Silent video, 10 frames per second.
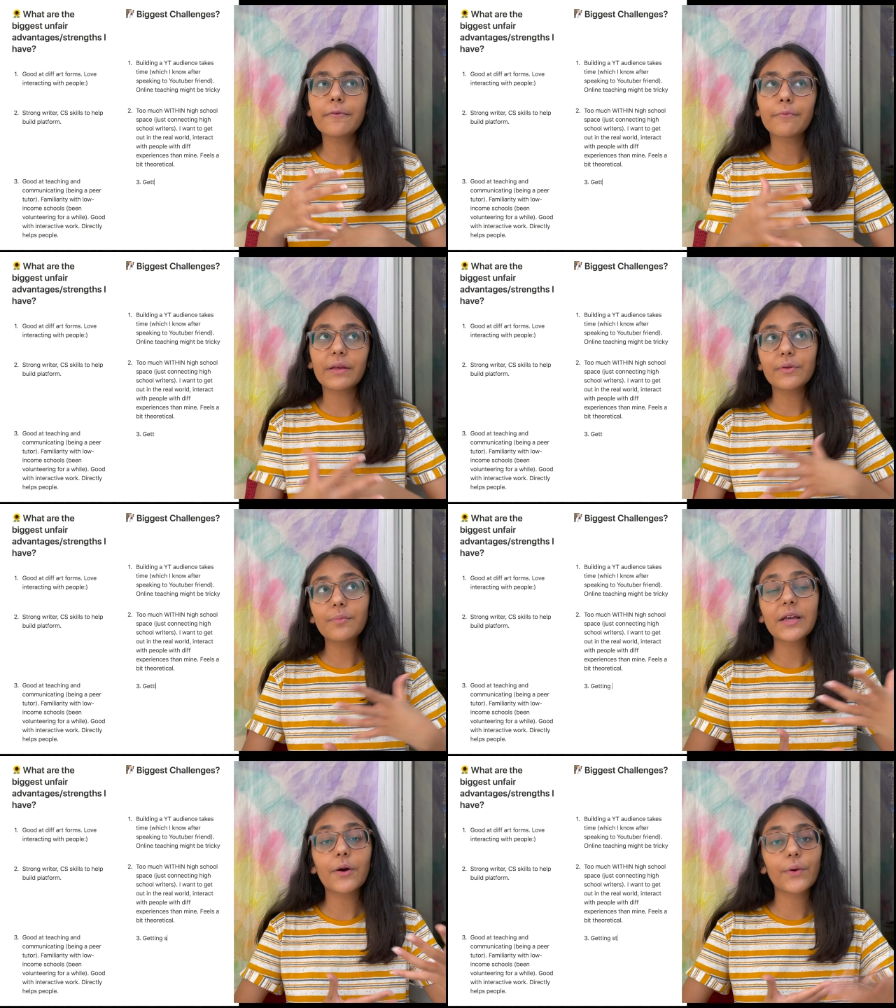we would
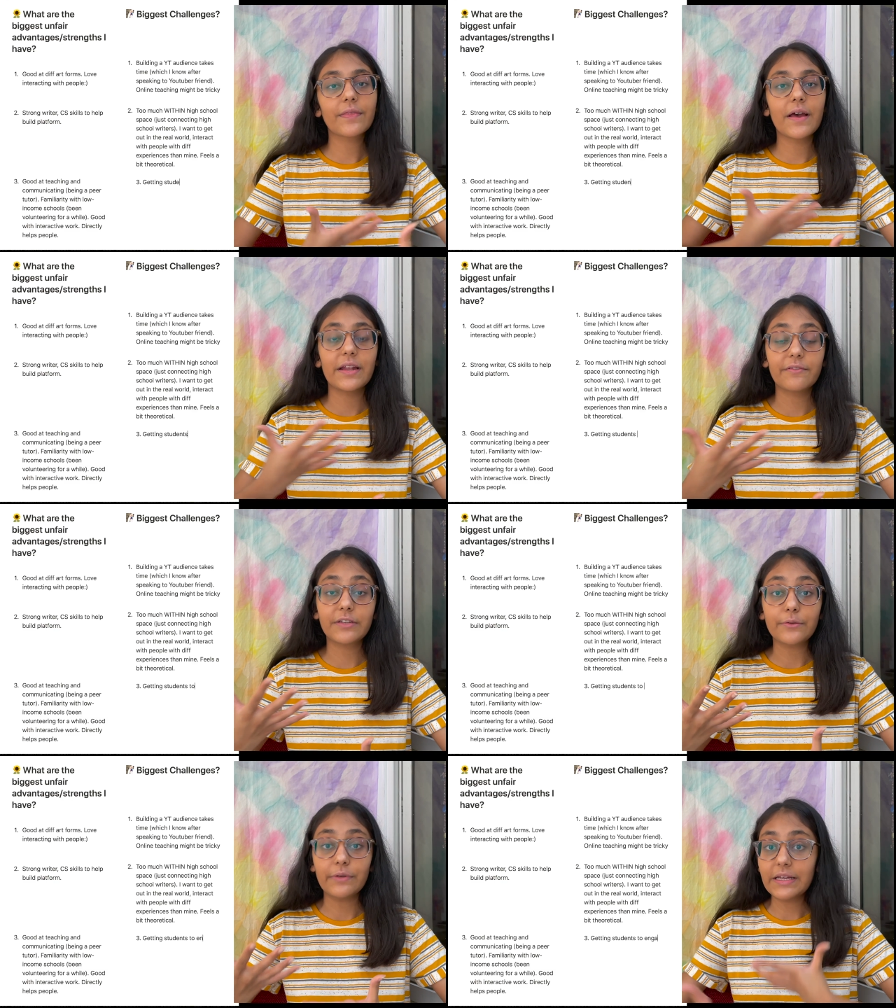be going there
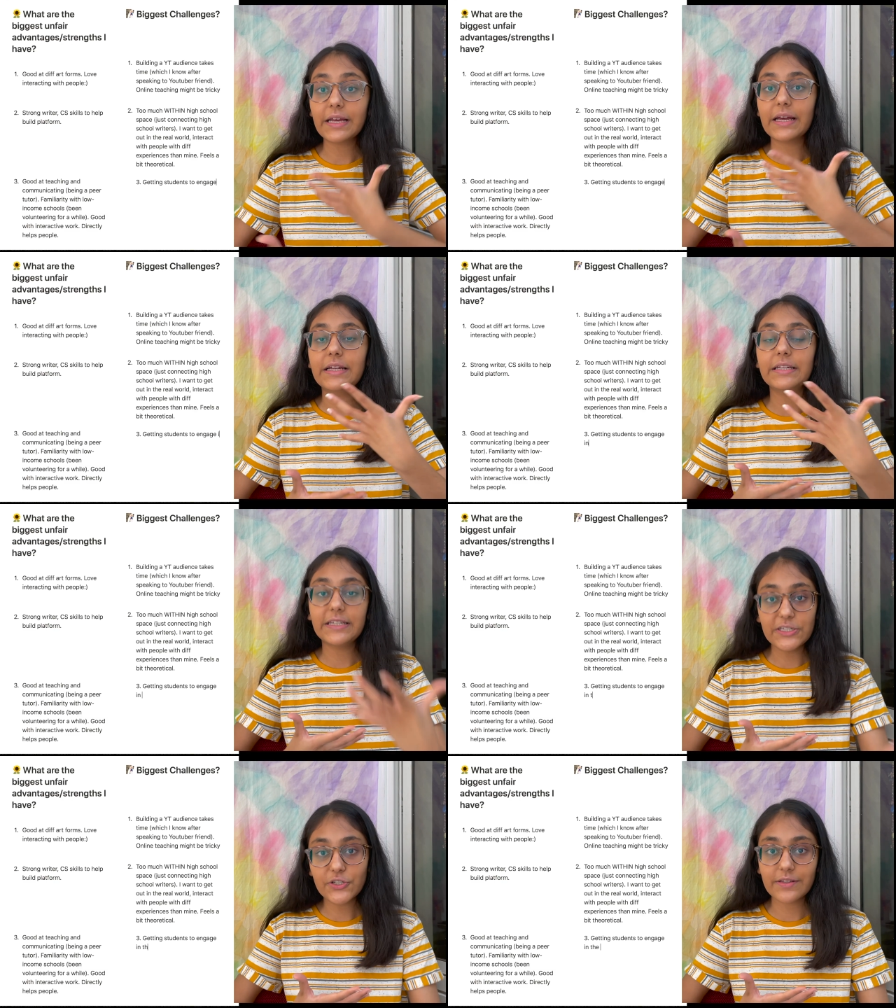every week in
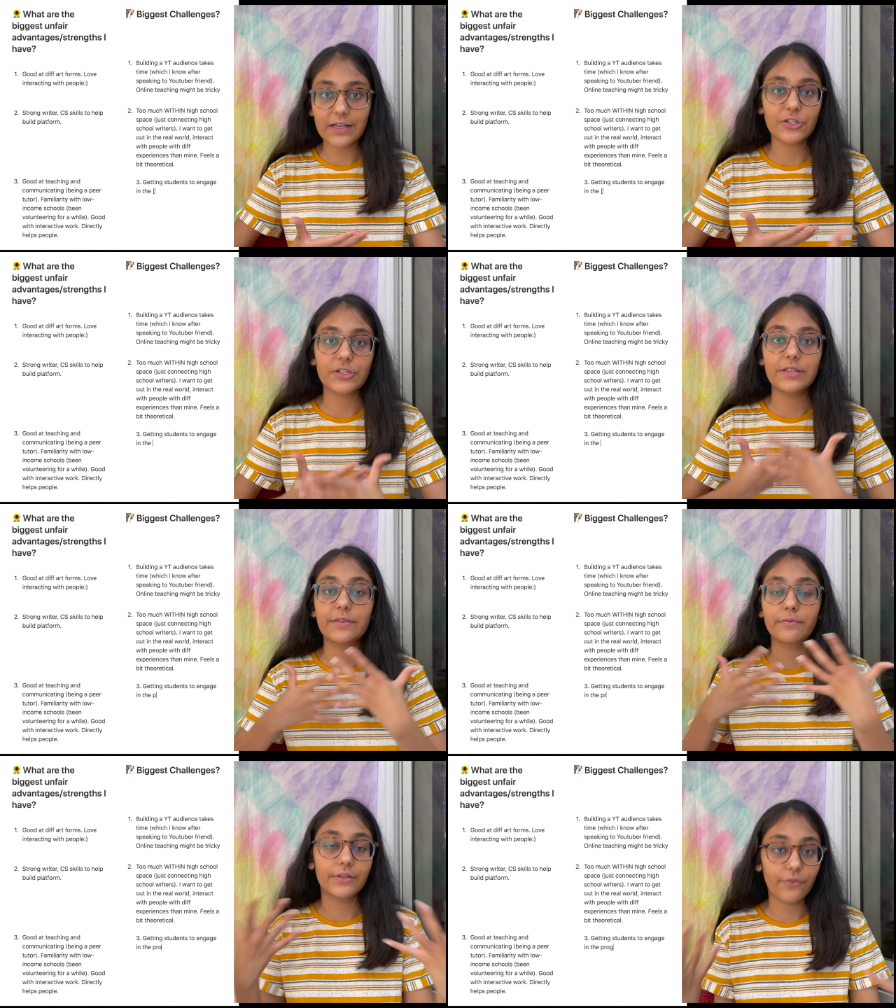teaching
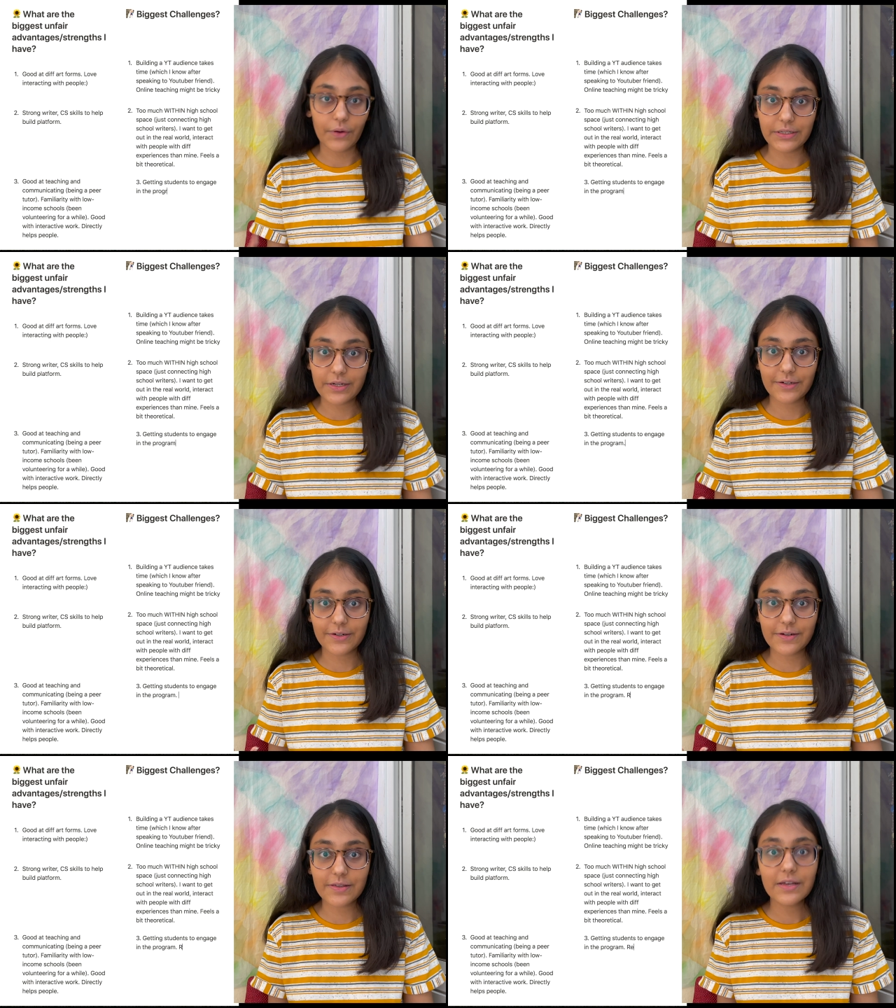sessions with
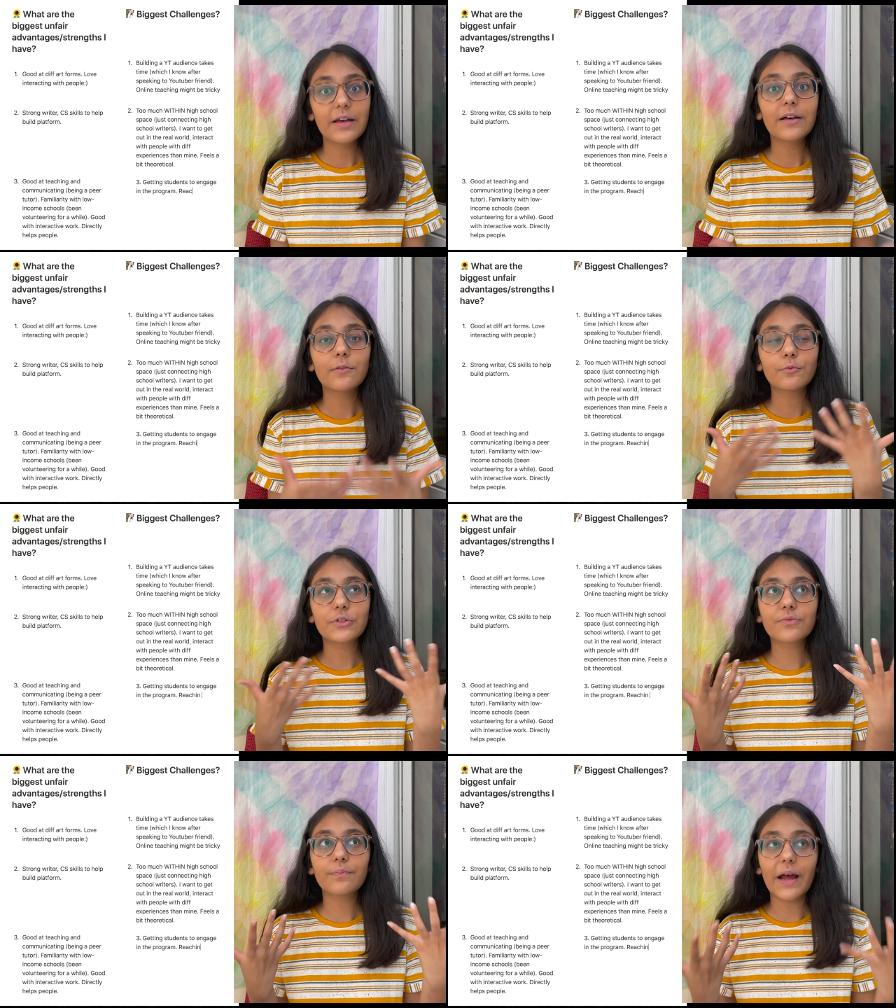volunteers,
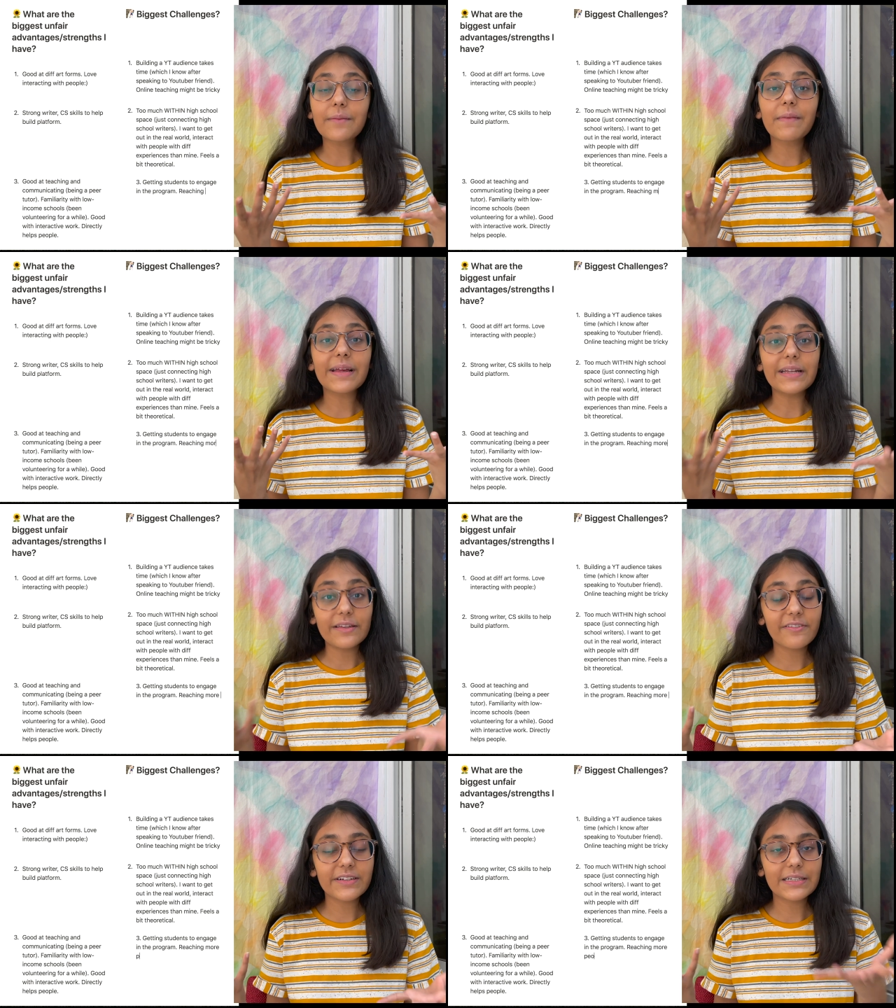which might make it
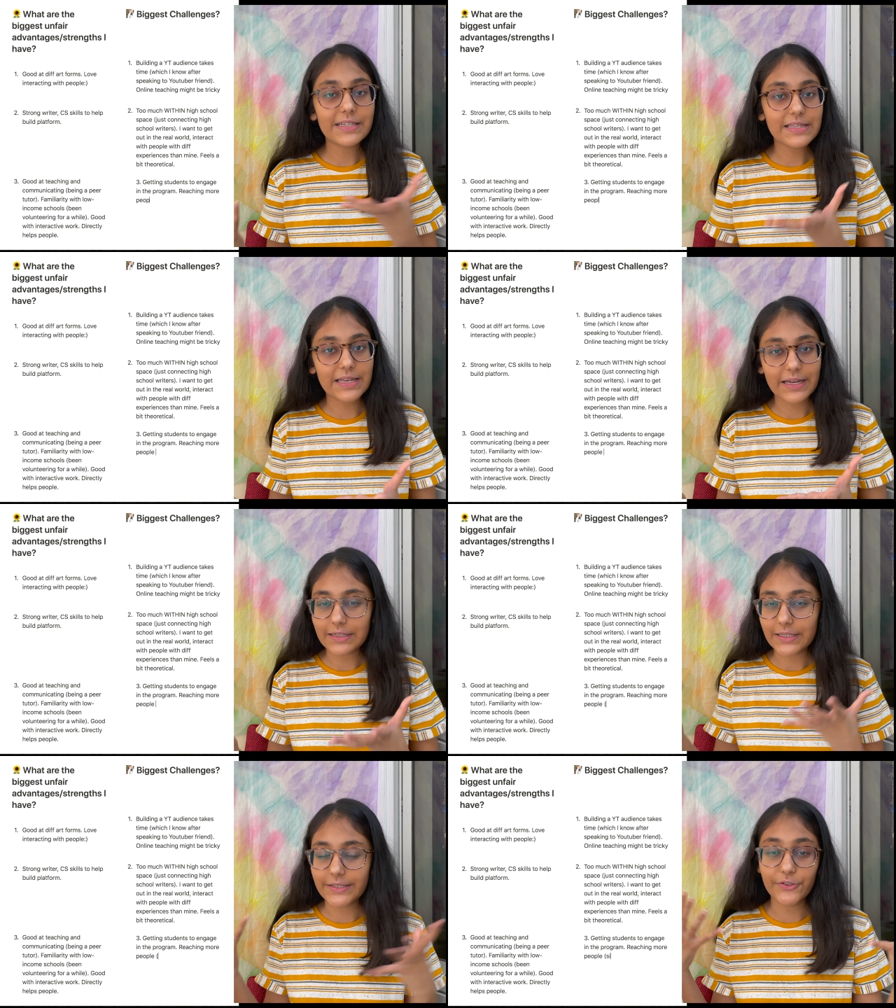difficult to
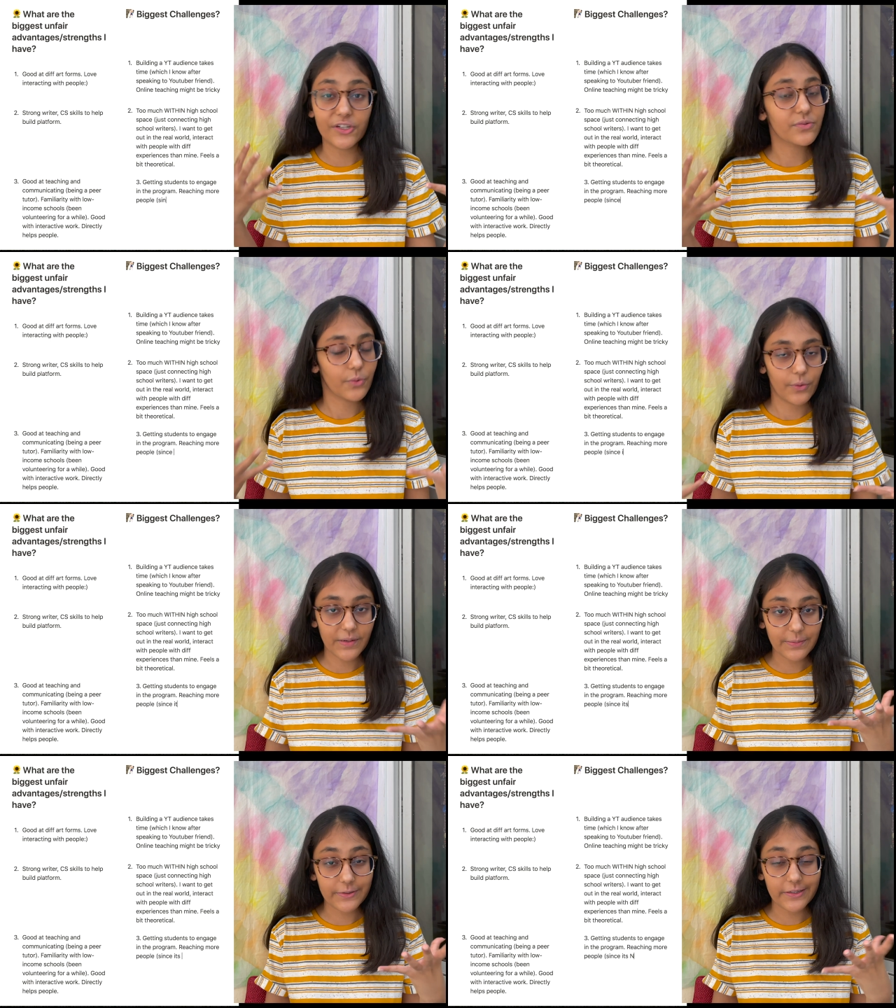scale and reach more
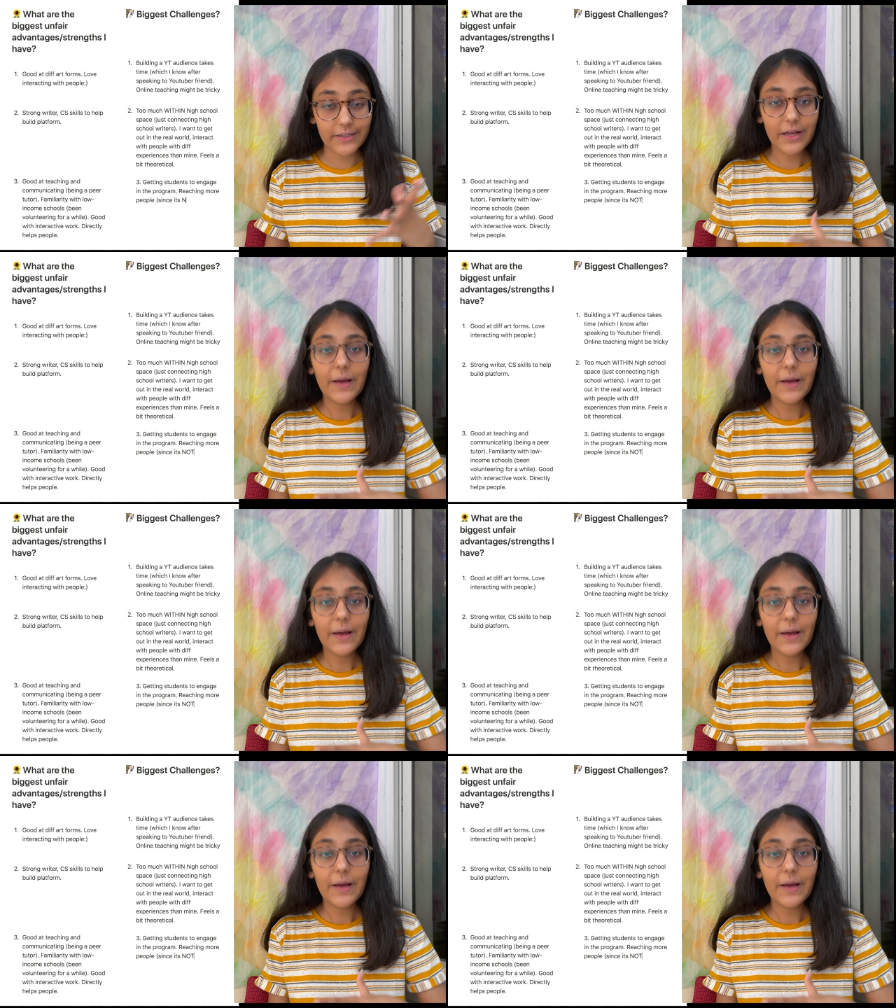people.